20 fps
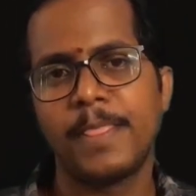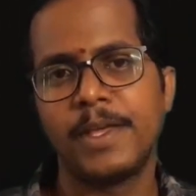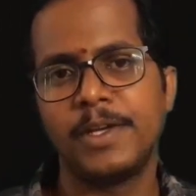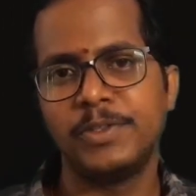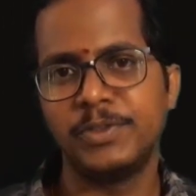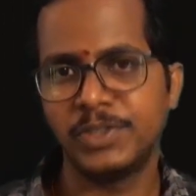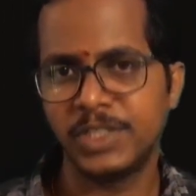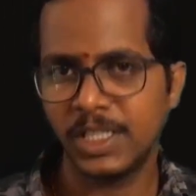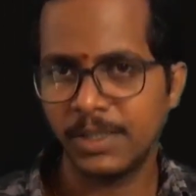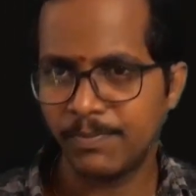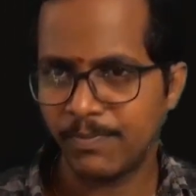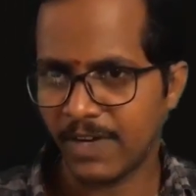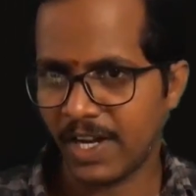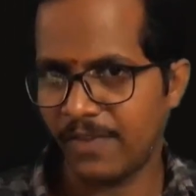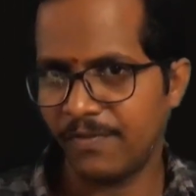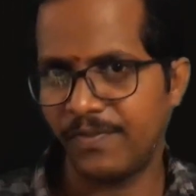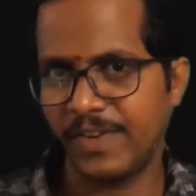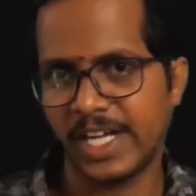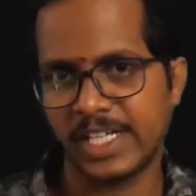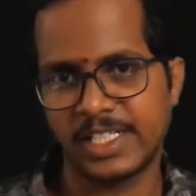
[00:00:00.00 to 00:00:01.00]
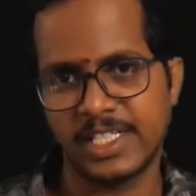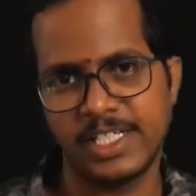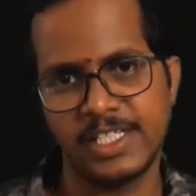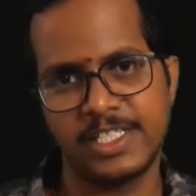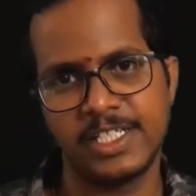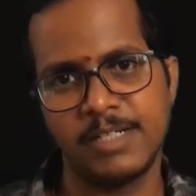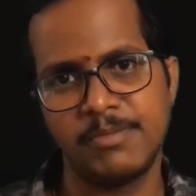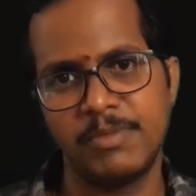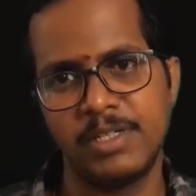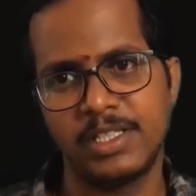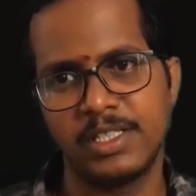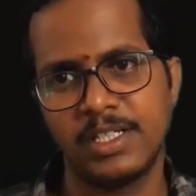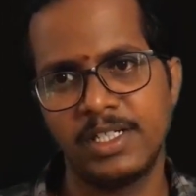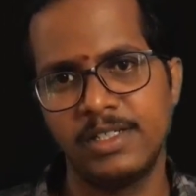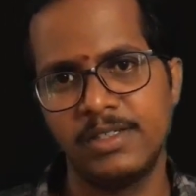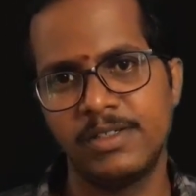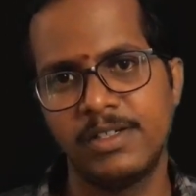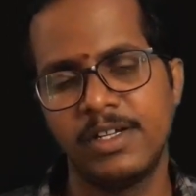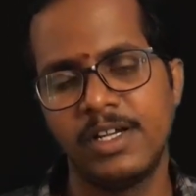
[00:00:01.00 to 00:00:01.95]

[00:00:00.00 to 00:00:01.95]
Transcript: using prime factorization method,